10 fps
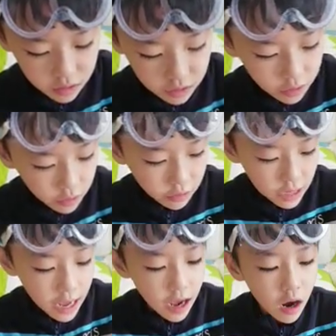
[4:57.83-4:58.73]
So
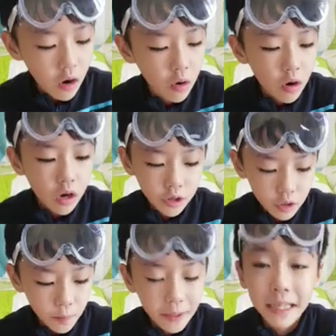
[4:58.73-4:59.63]
now
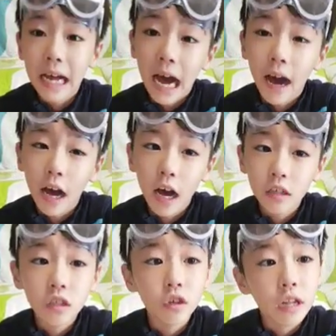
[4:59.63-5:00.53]
you put it up.
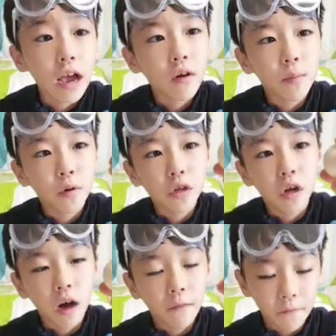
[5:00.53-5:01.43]
So now I put it
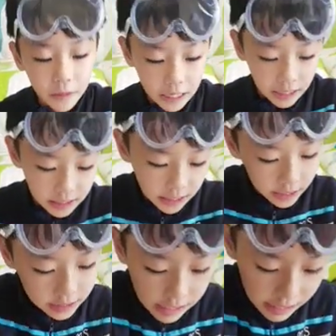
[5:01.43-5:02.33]
off these
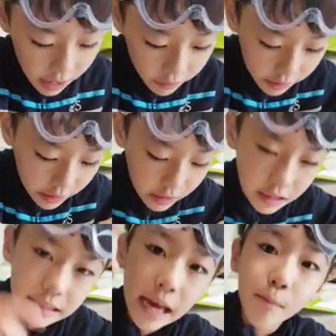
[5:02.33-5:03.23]
things, and now I need
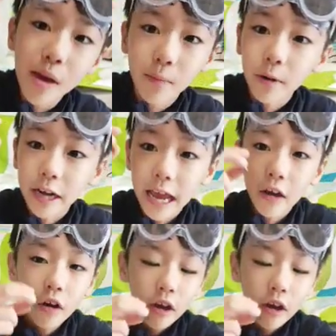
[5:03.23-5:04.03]
the sandpaper now,